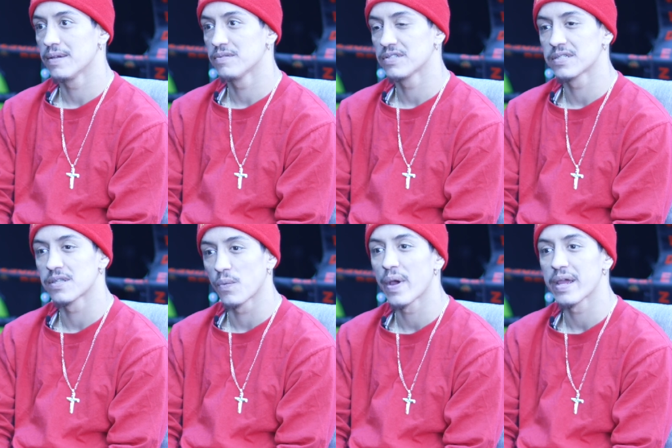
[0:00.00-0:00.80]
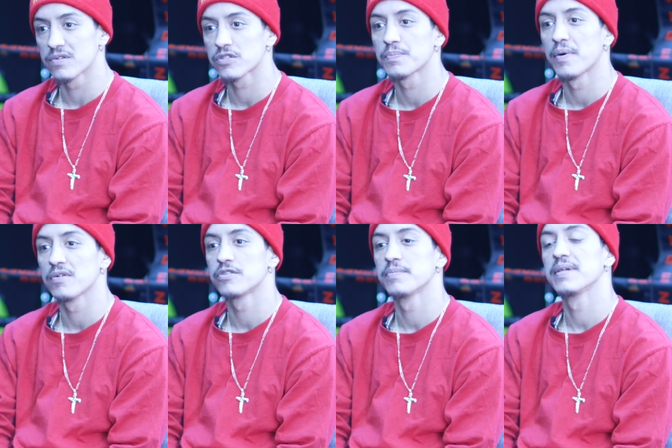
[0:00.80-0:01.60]
It was just the way it was
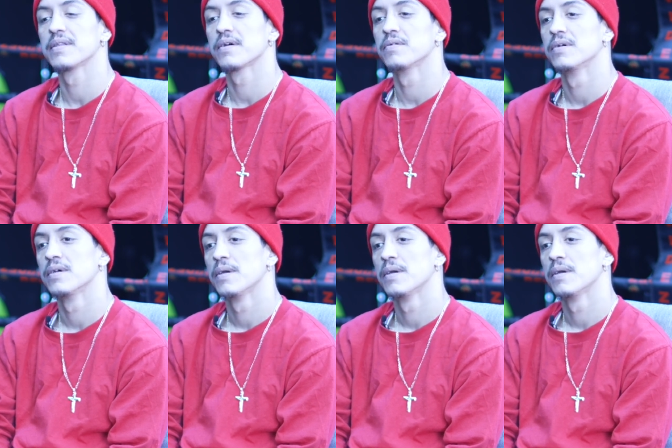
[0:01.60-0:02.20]
supposed to be, though.